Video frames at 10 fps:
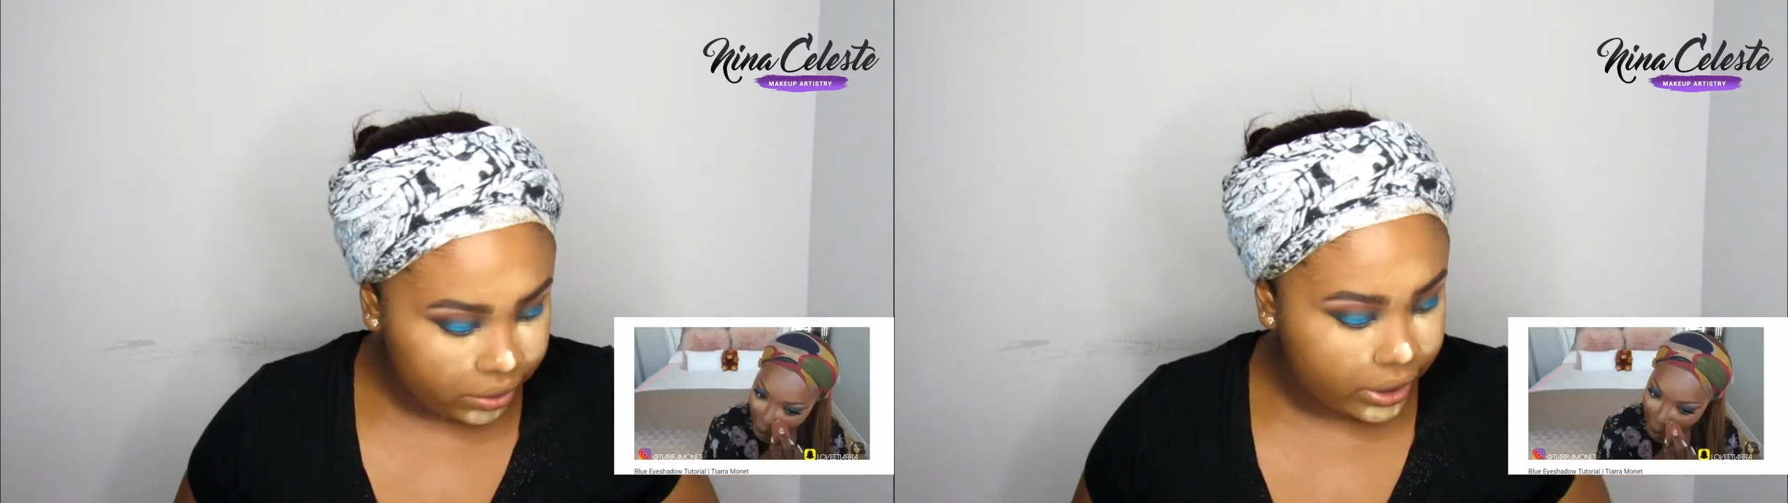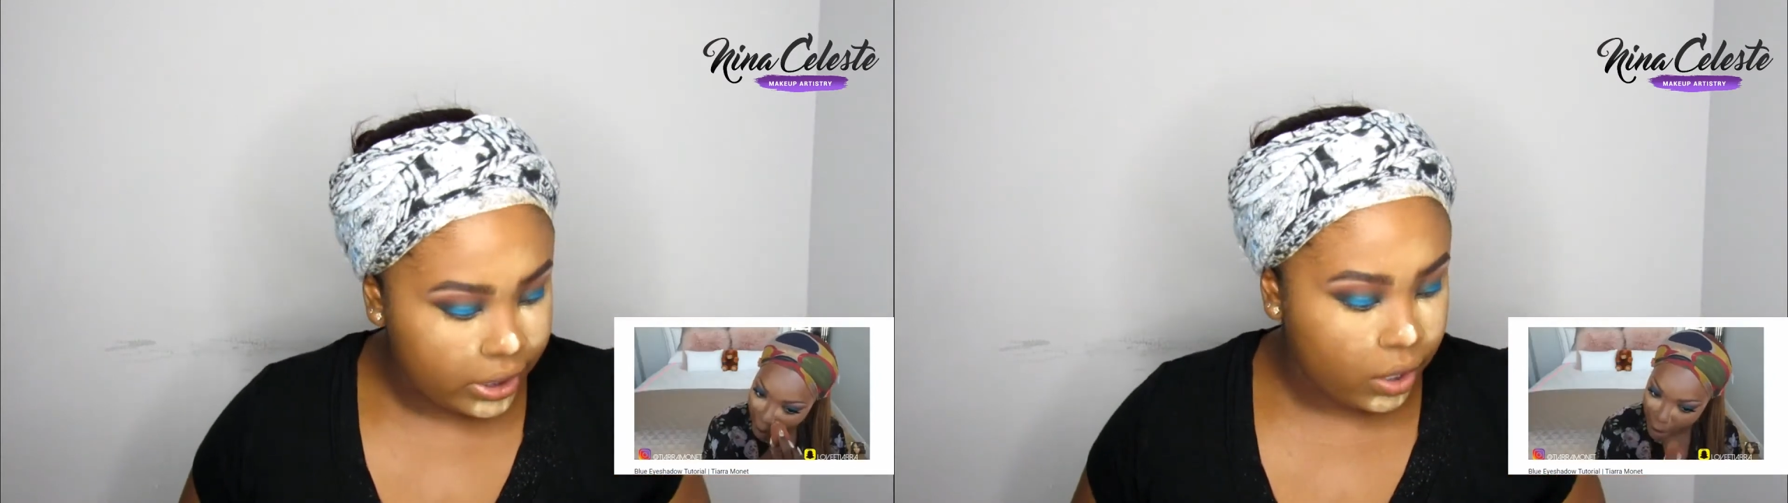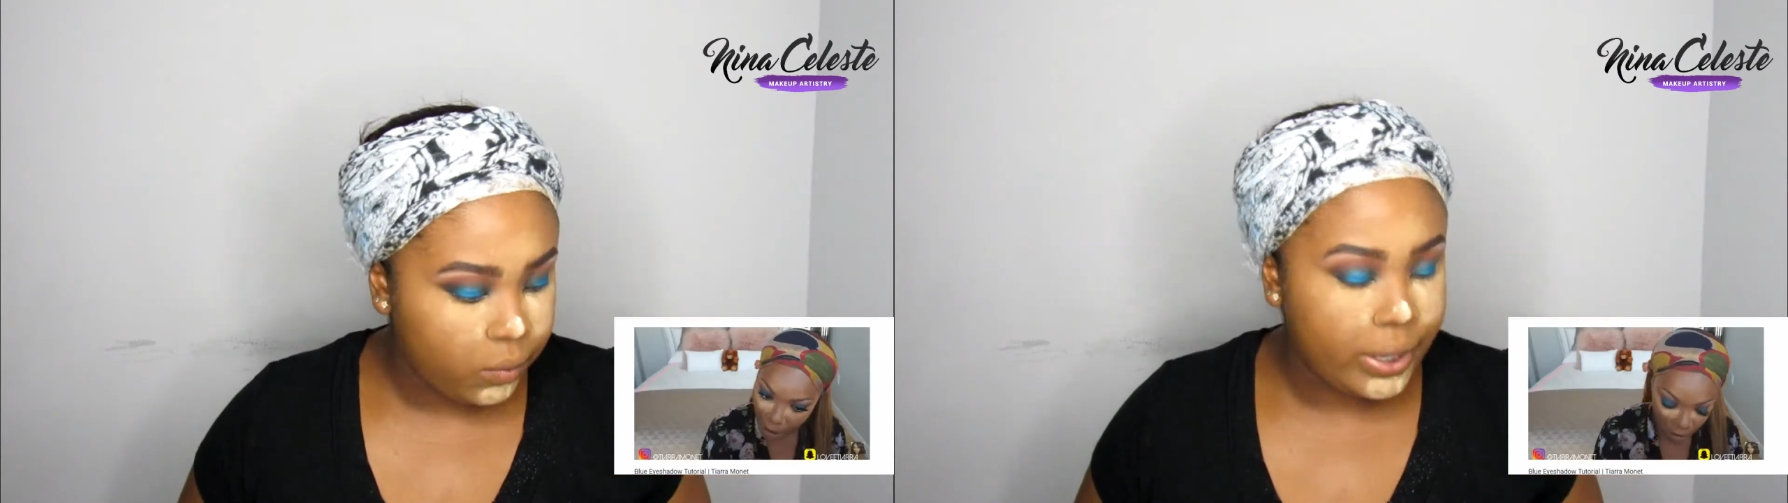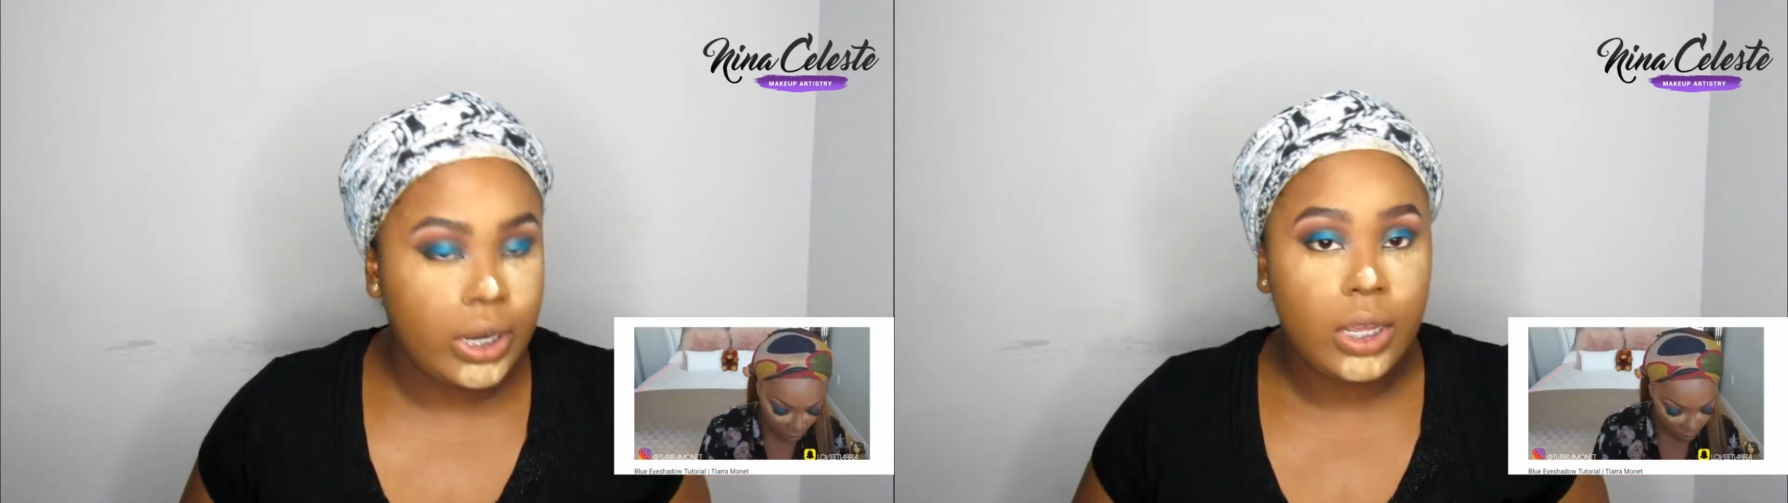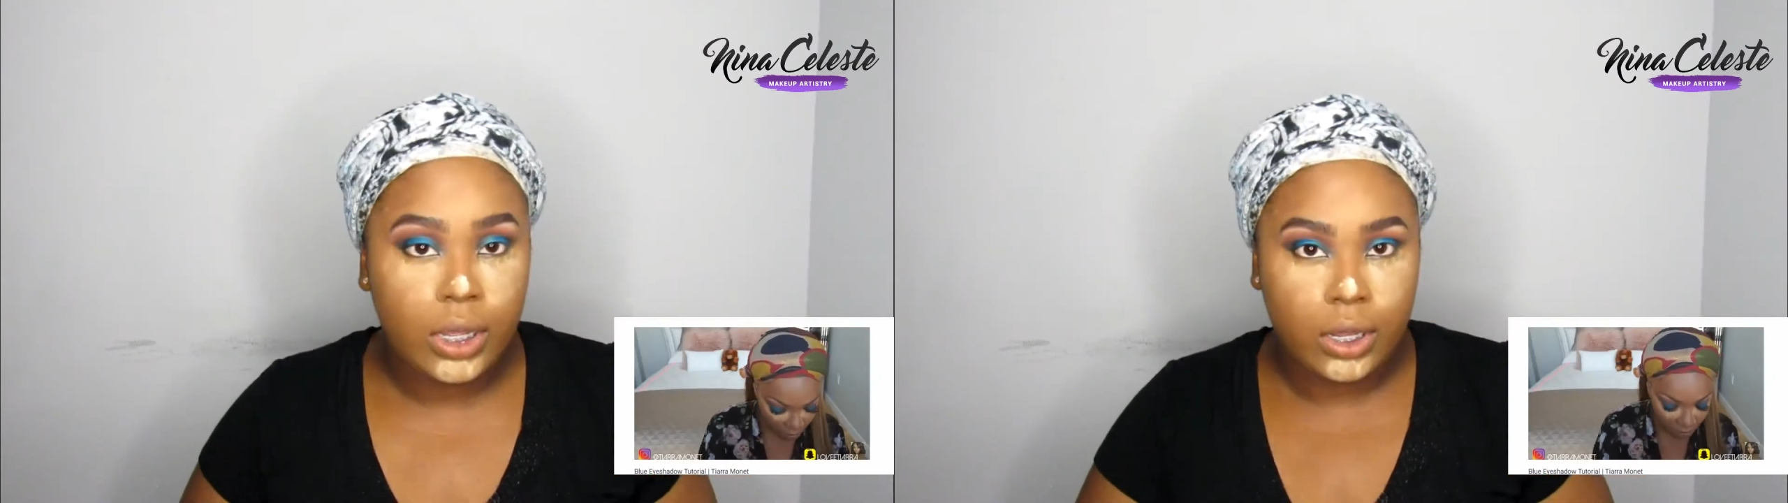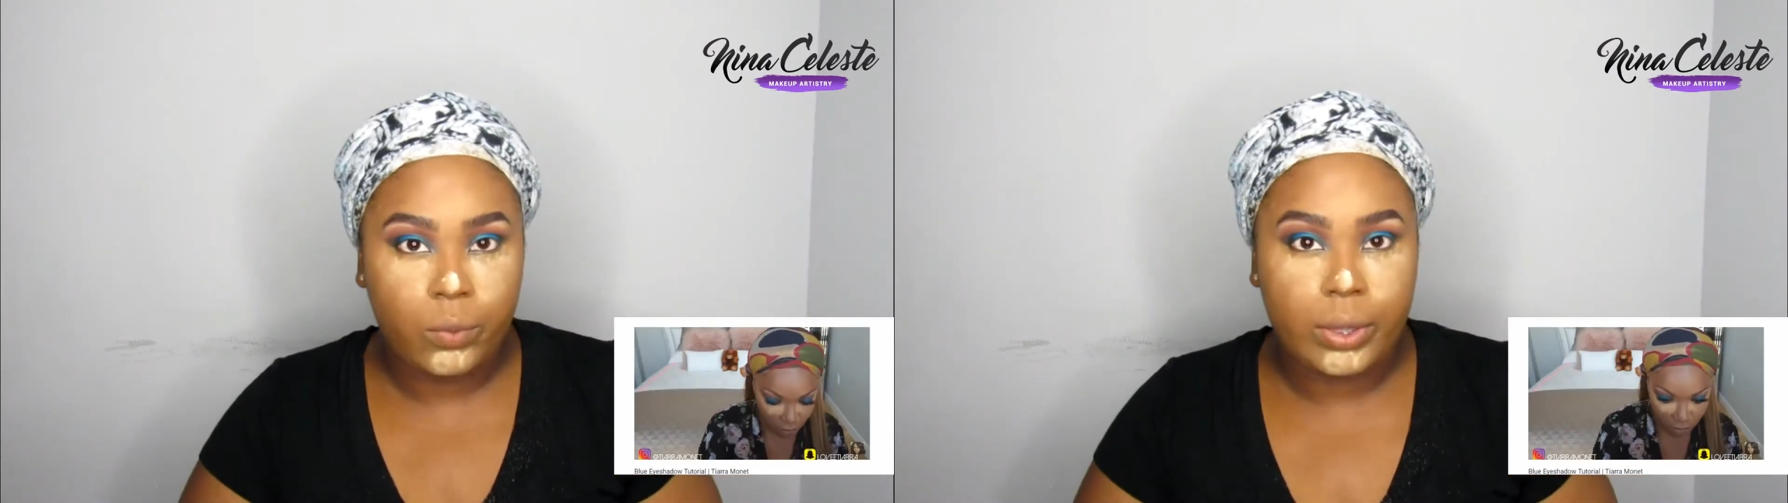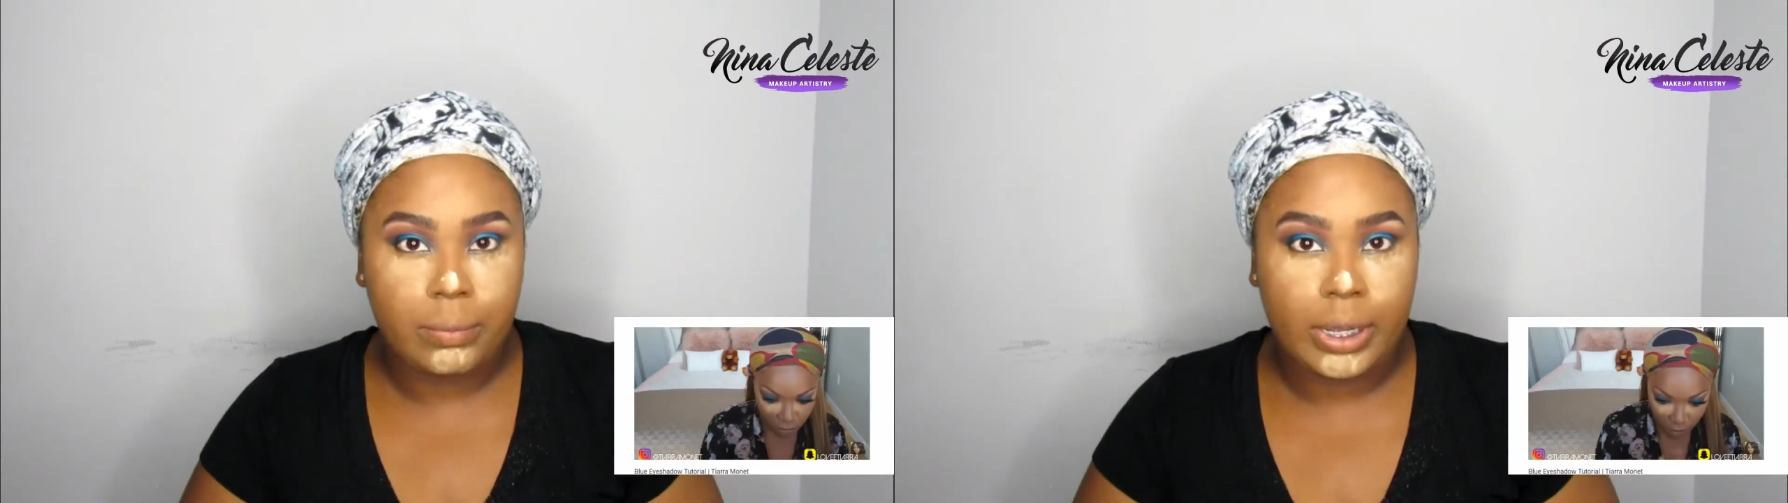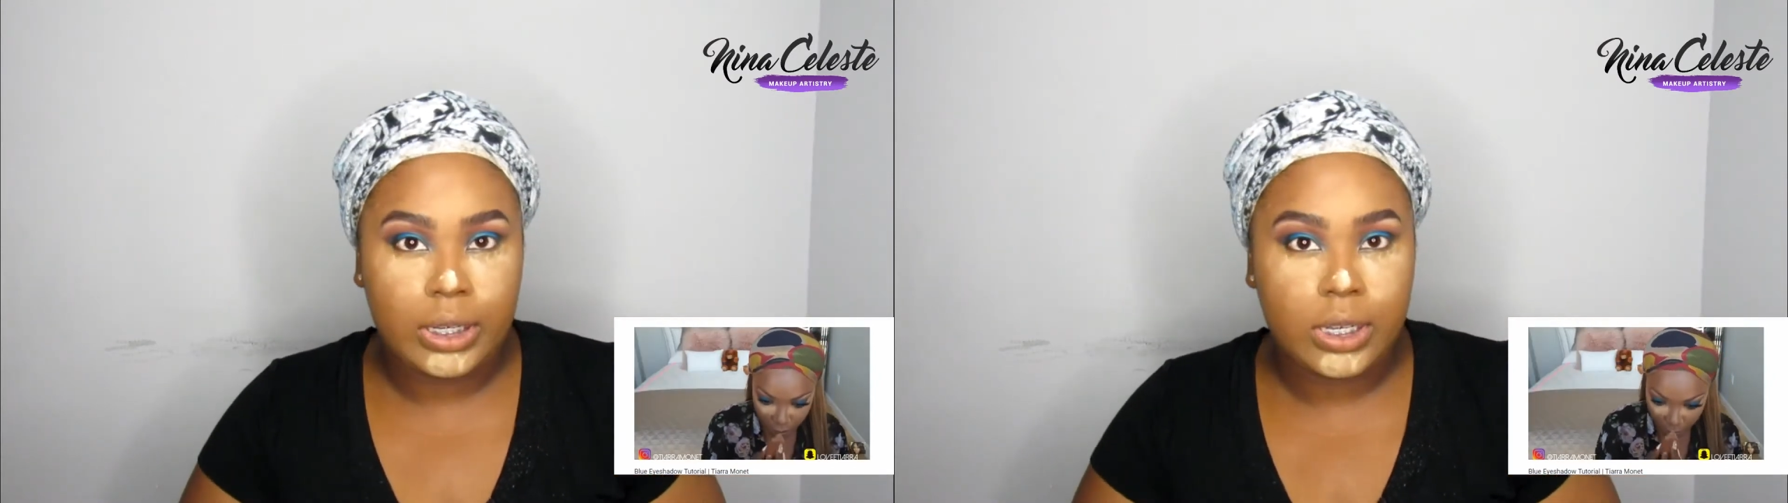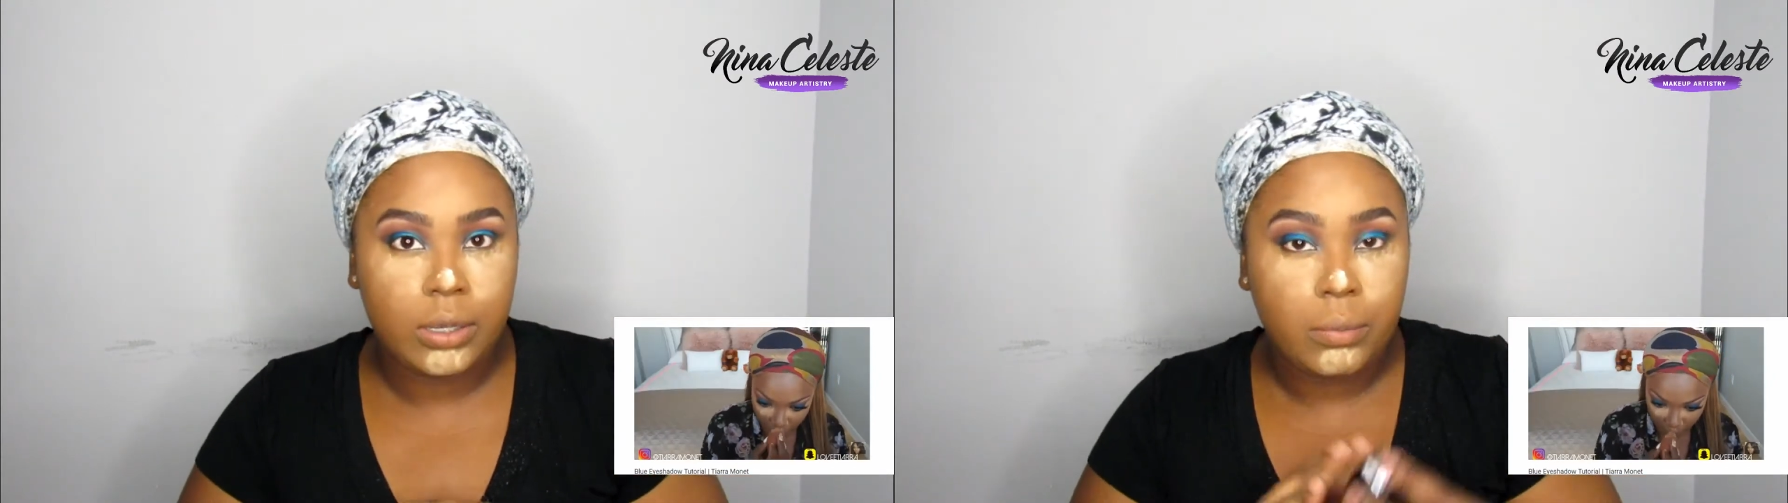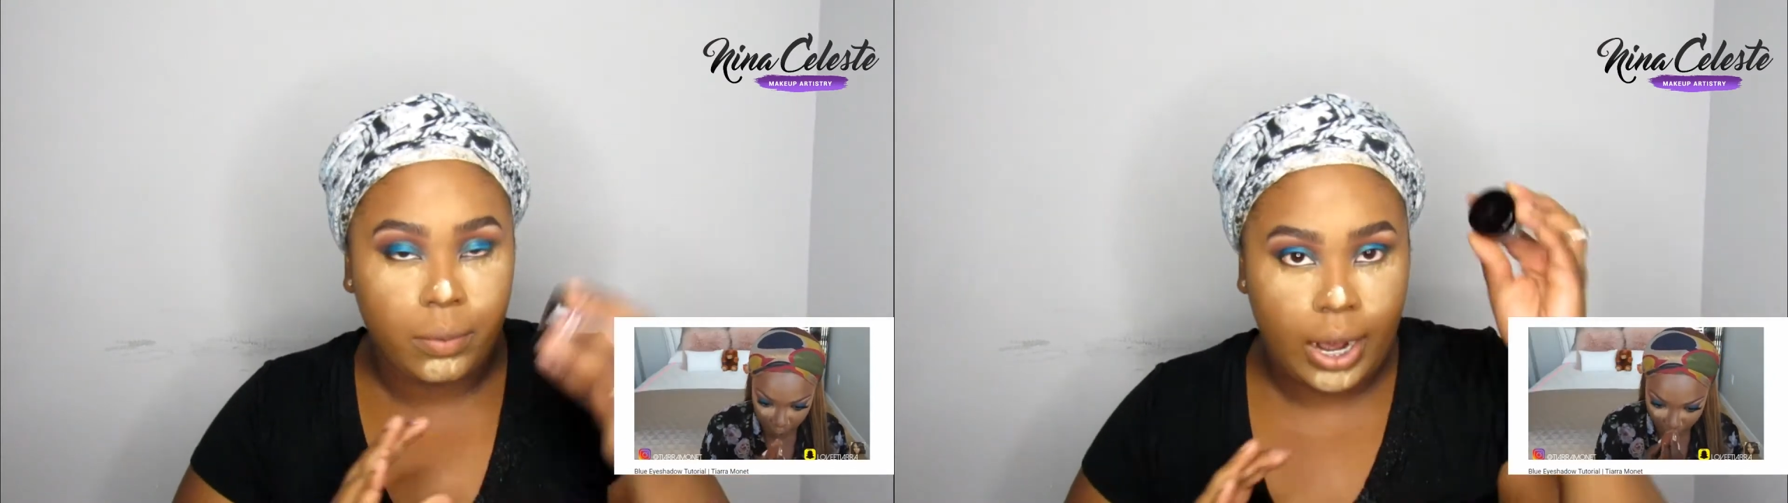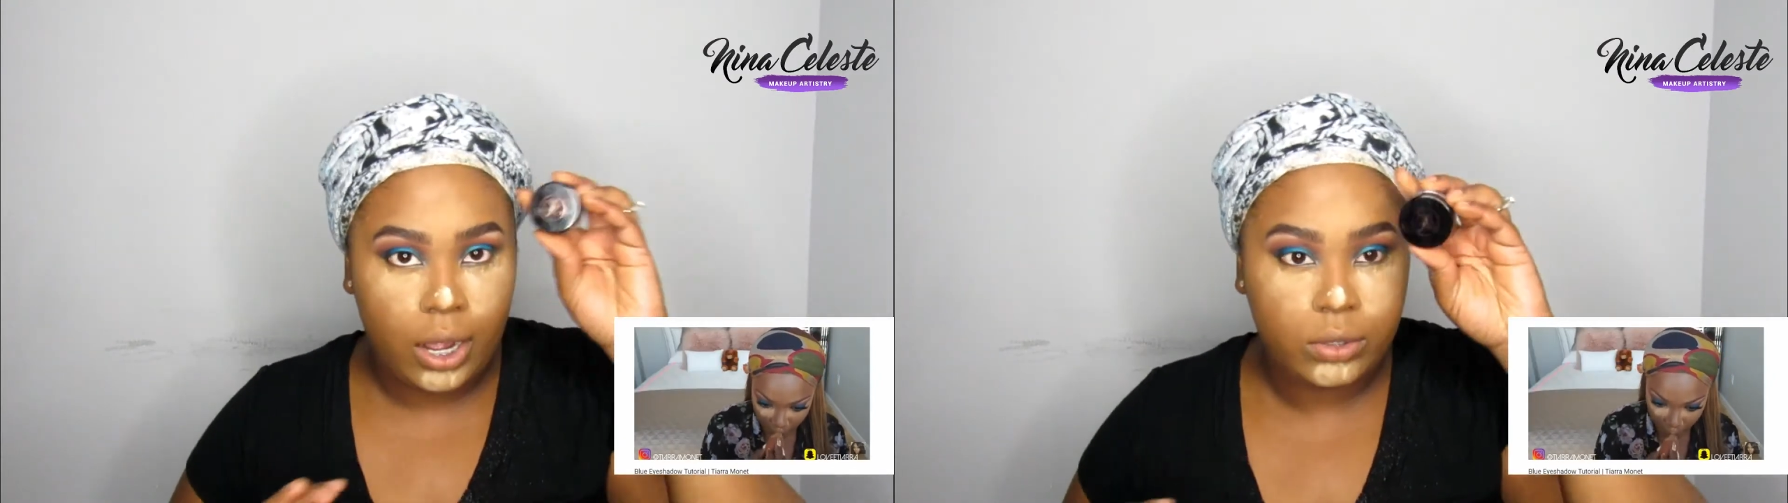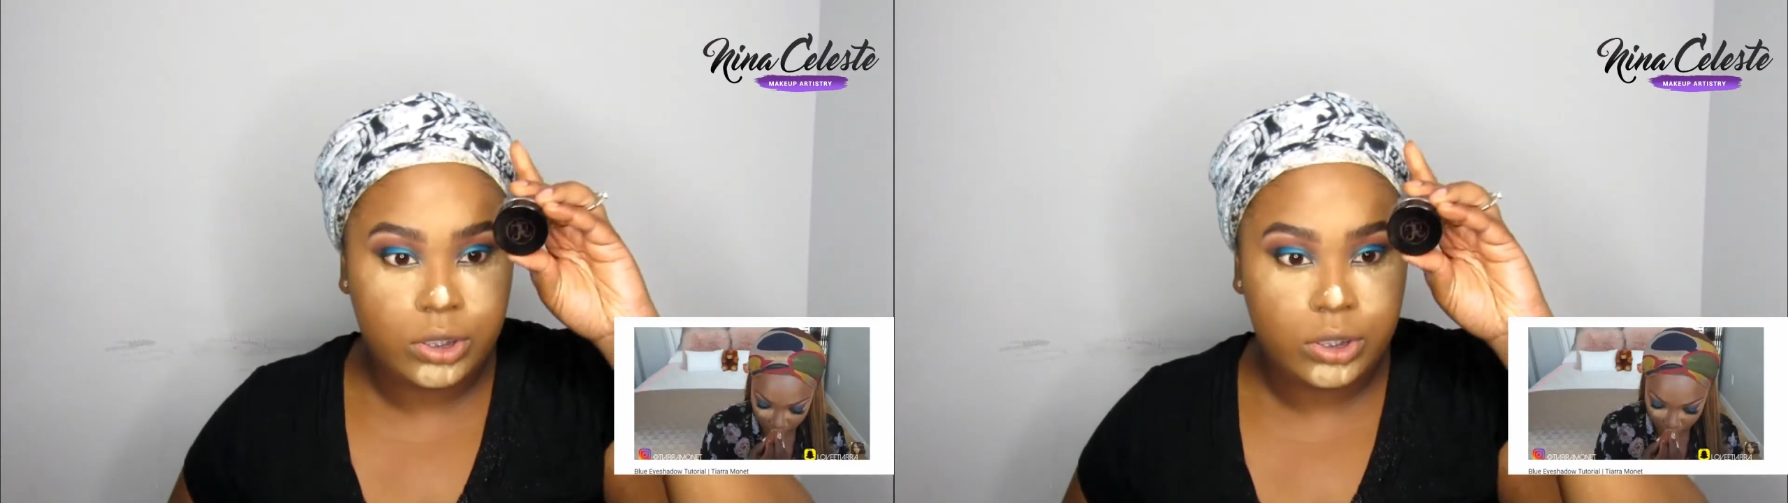and I went in with my dip brow